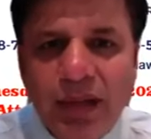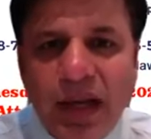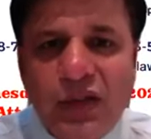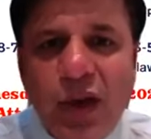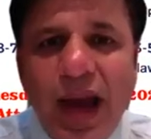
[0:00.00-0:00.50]

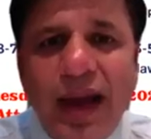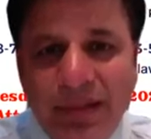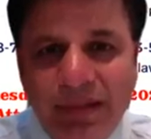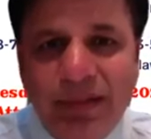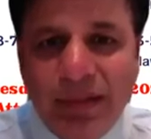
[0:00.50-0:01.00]
Is your hand,
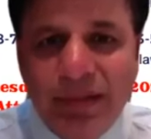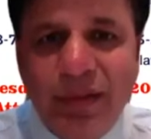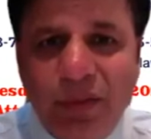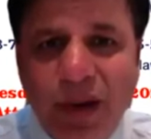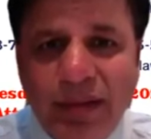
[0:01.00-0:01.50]

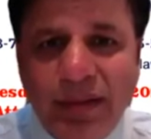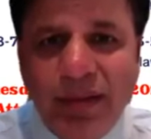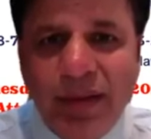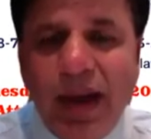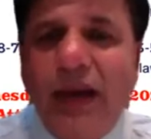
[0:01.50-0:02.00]
correct?
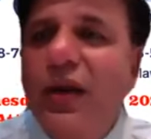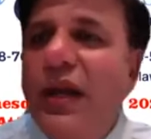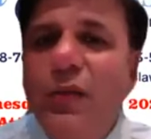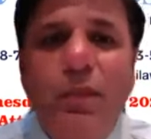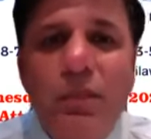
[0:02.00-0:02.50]
And you
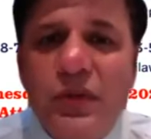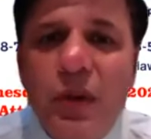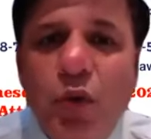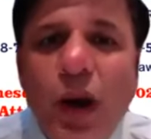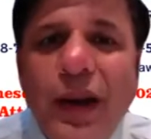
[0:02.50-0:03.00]
need some
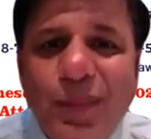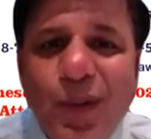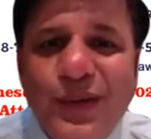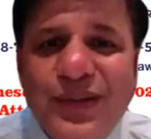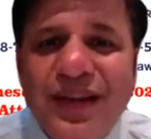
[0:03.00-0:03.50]
drawing
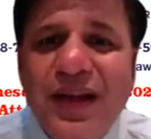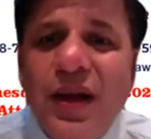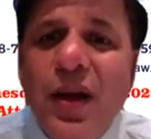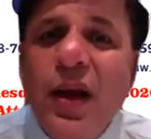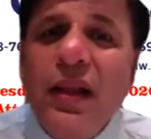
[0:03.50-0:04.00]
boards.
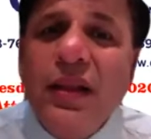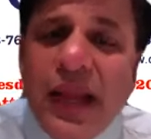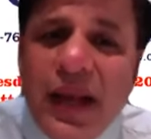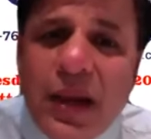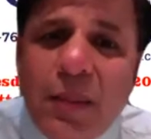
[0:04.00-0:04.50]

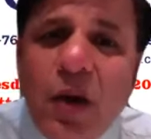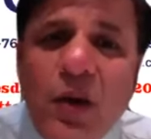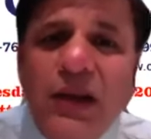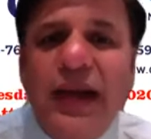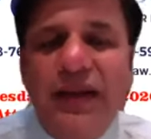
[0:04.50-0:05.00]
Think about
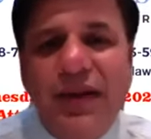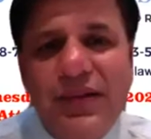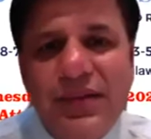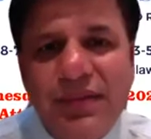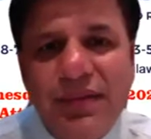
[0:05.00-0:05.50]
it like this.